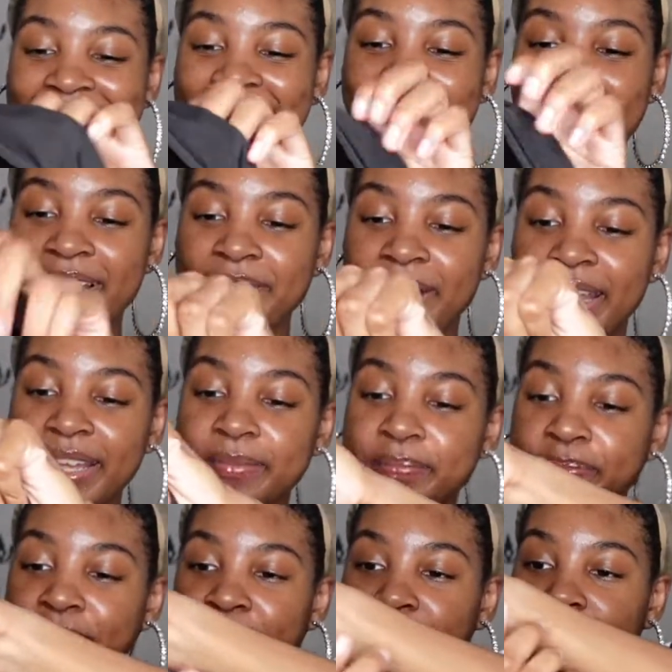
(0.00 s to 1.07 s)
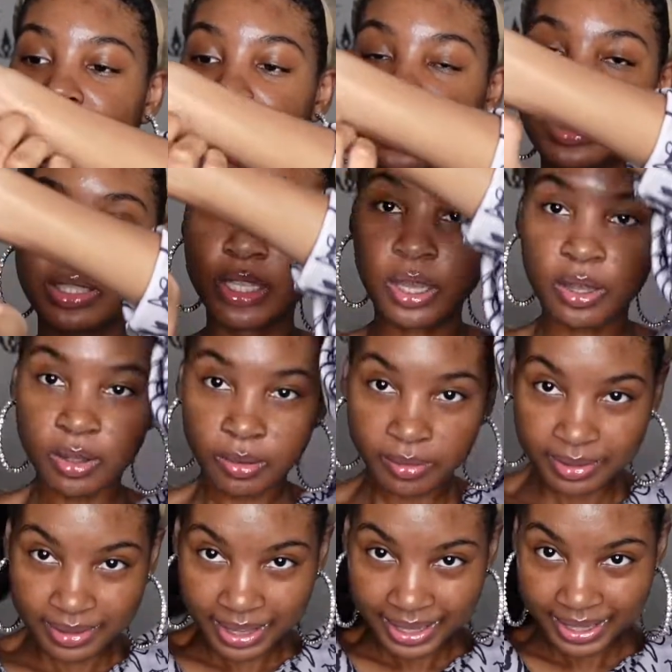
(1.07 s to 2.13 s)
All right, so
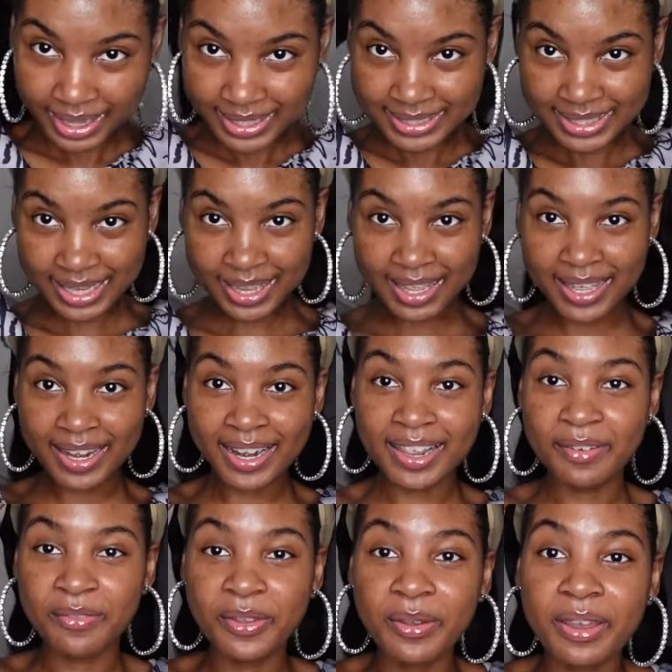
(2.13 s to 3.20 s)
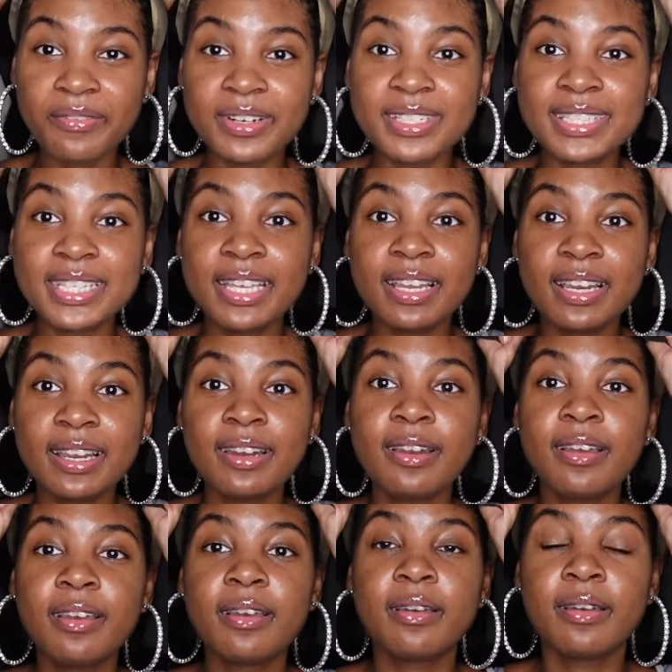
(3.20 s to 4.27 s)
like I said, if you ever seen
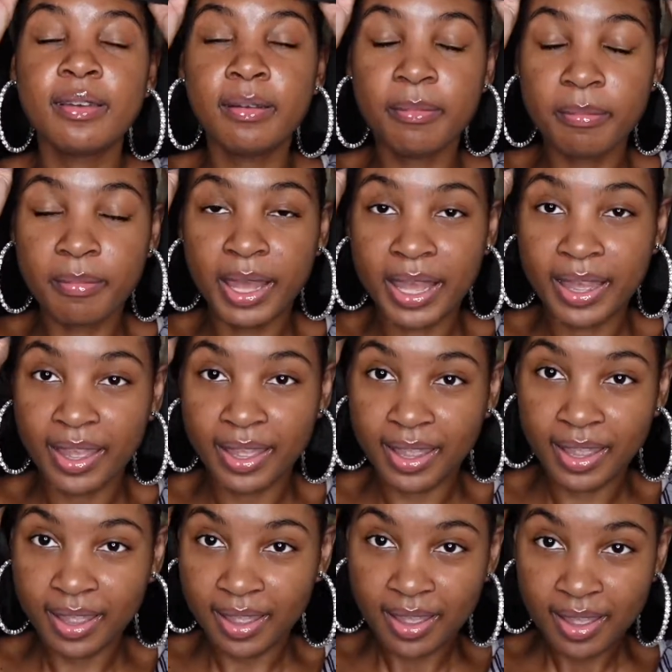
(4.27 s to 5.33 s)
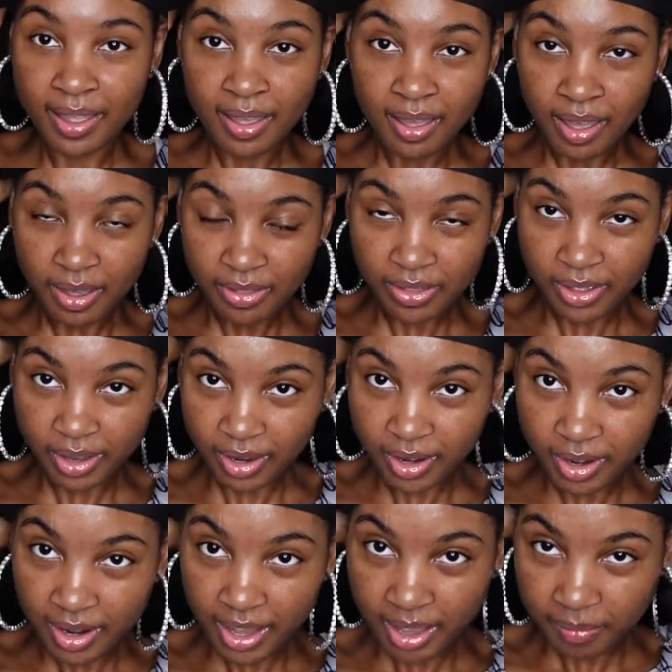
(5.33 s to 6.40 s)
my other
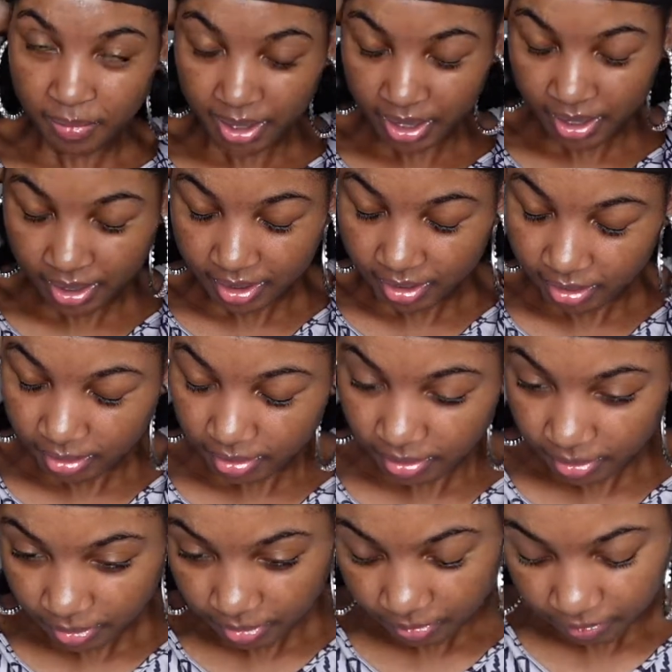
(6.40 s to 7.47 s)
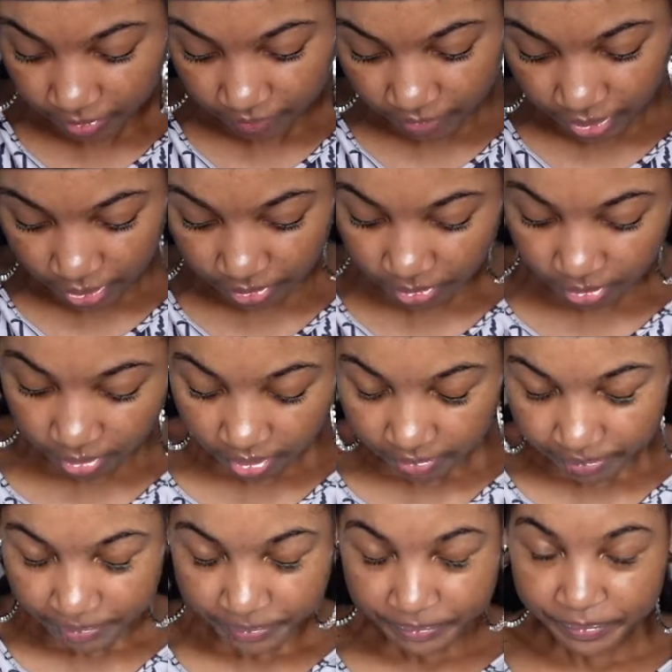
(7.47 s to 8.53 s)
headband review,
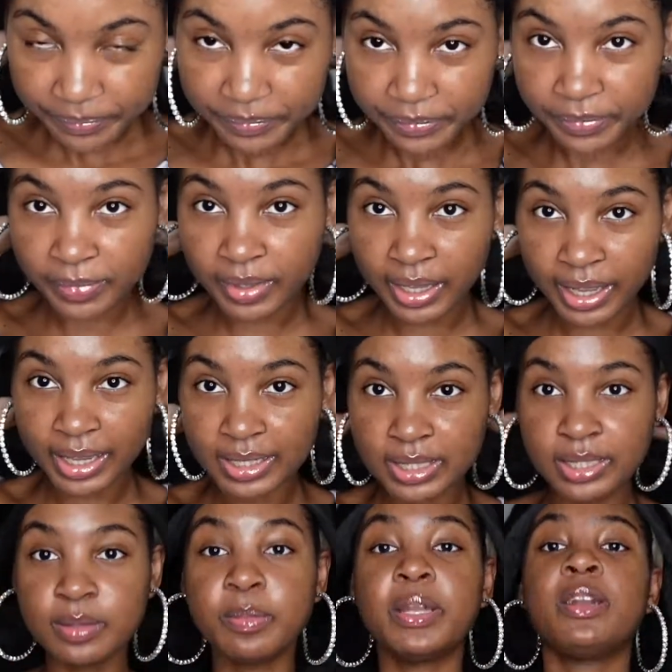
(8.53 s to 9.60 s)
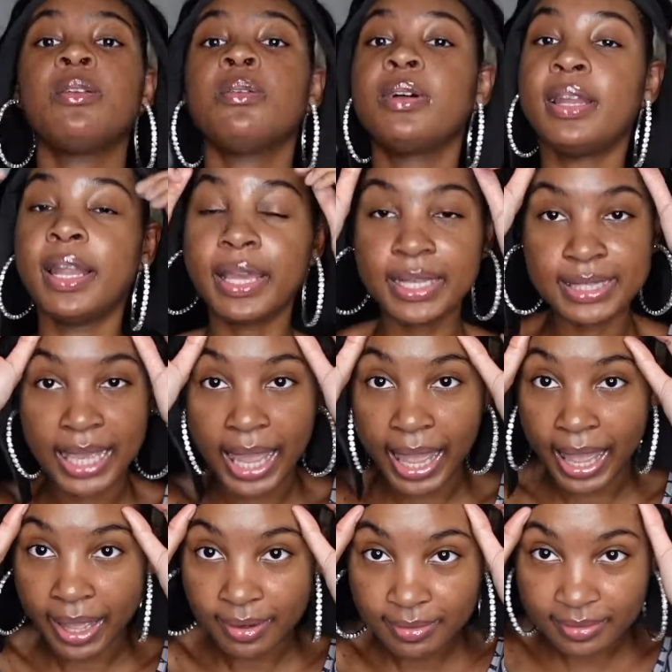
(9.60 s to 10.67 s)
I just put it on like it's a hat.